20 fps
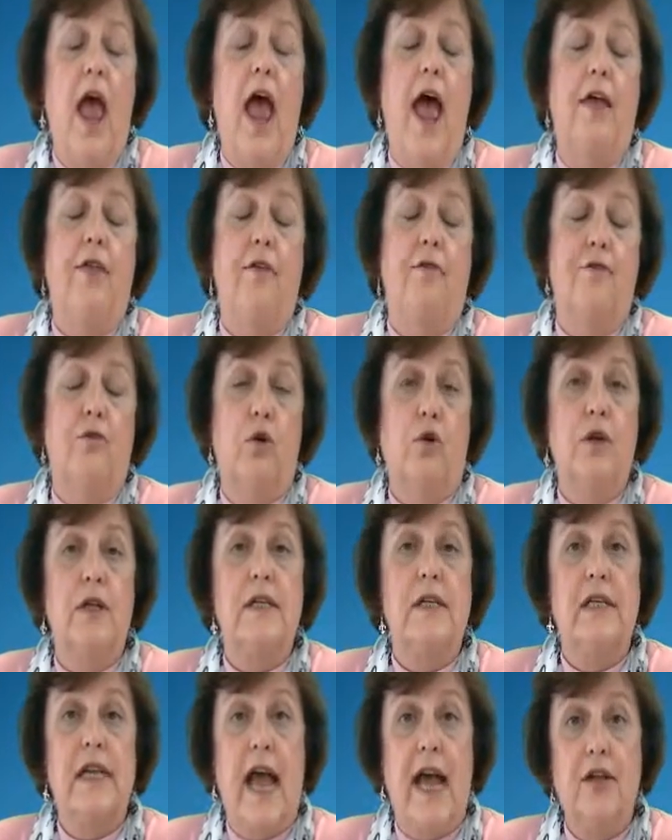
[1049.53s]
And the
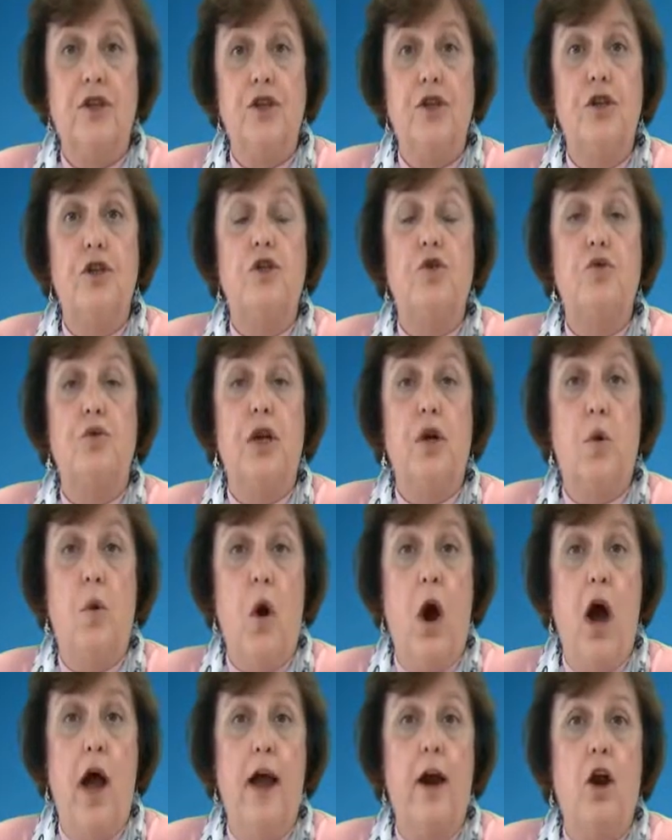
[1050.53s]
Florida statutes
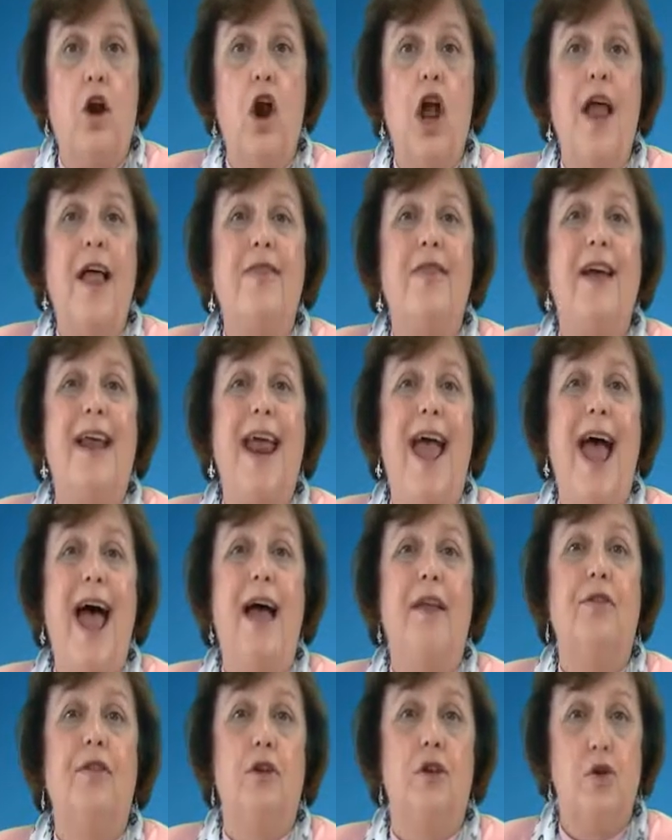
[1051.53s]
require that
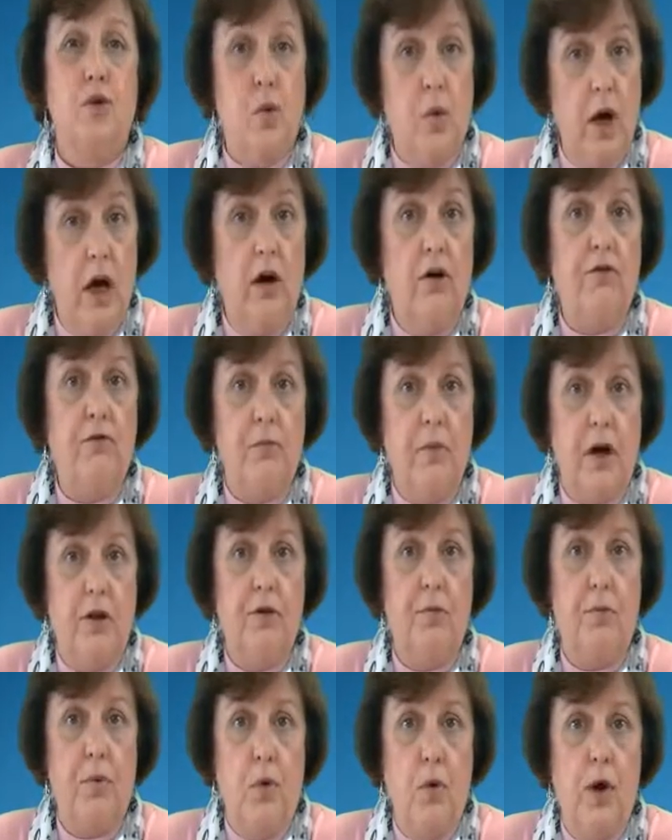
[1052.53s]
at the
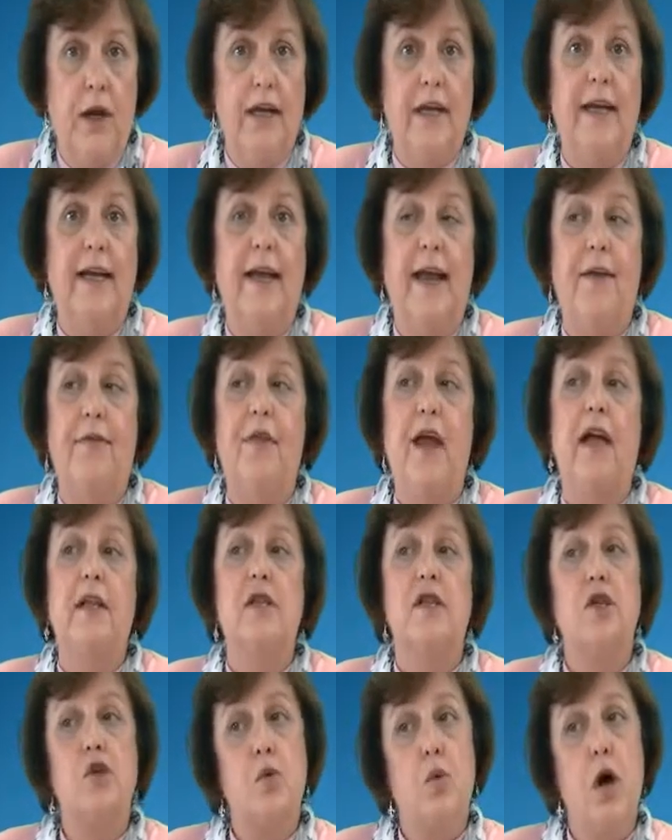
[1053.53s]
12-month point, and again
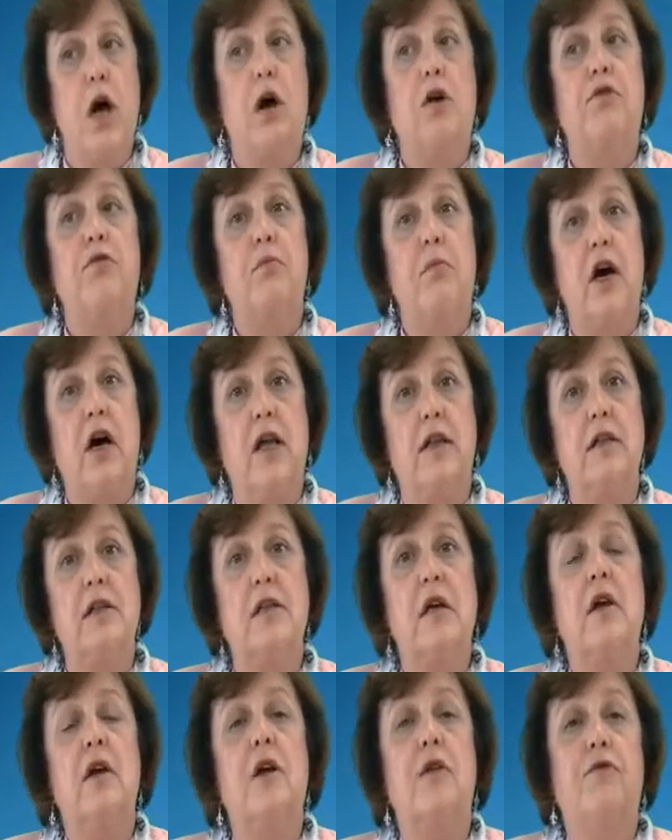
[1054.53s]
that's 12
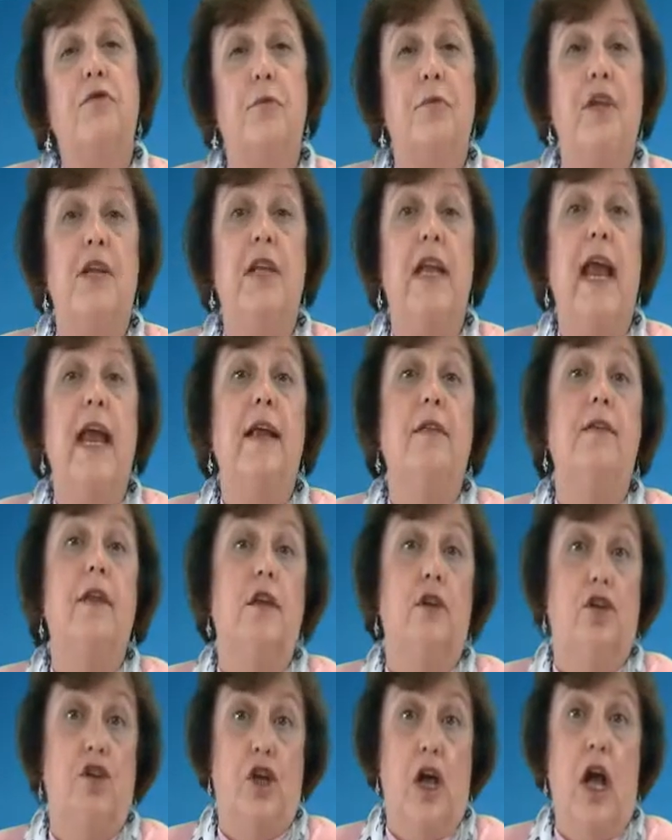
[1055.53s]
months from the date
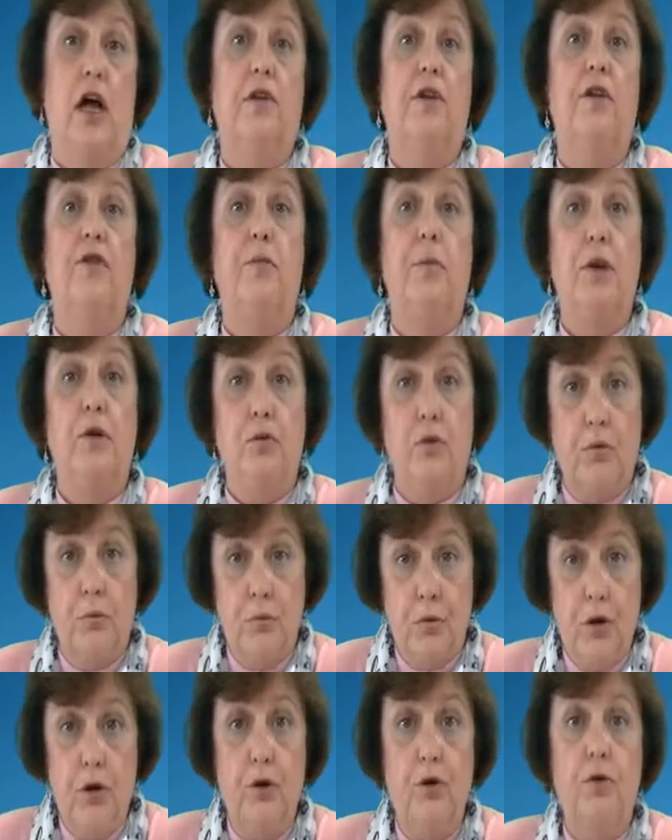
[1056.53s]
that a child has been
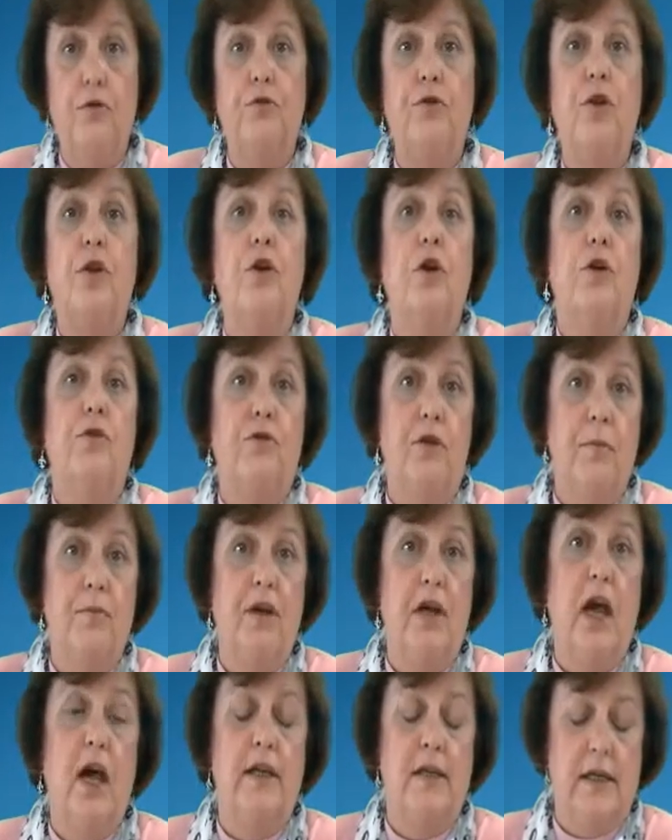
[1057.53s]
removed from
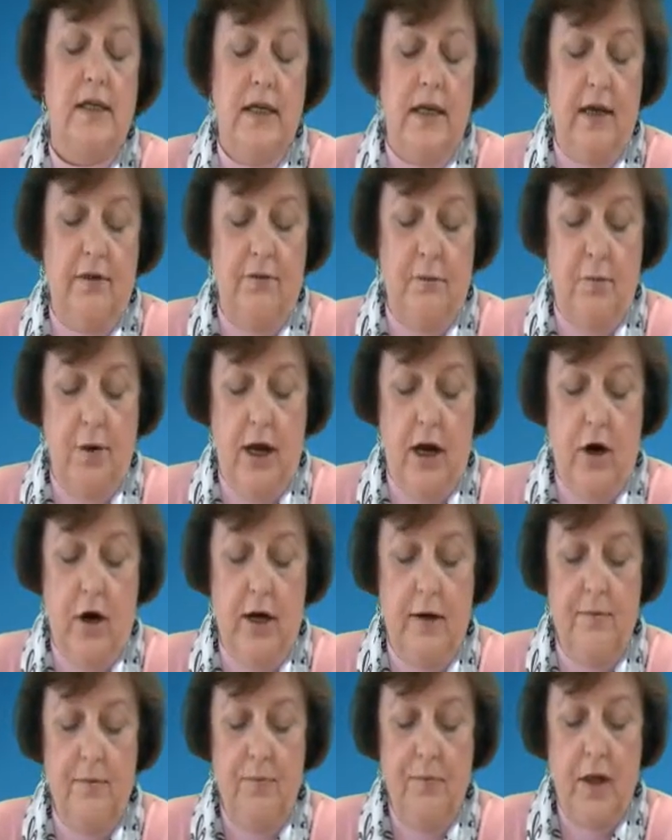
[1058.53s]
the custody of a
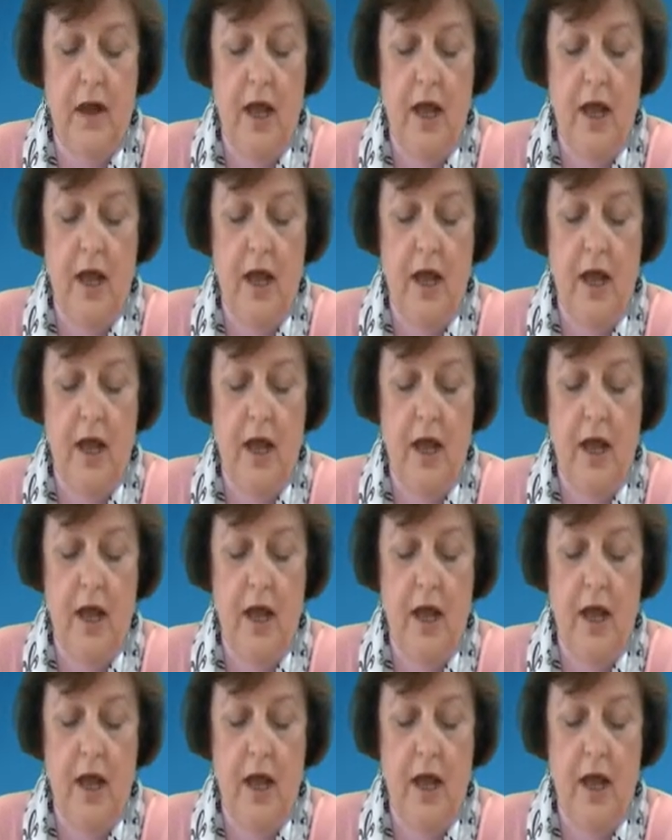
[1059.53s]
parent,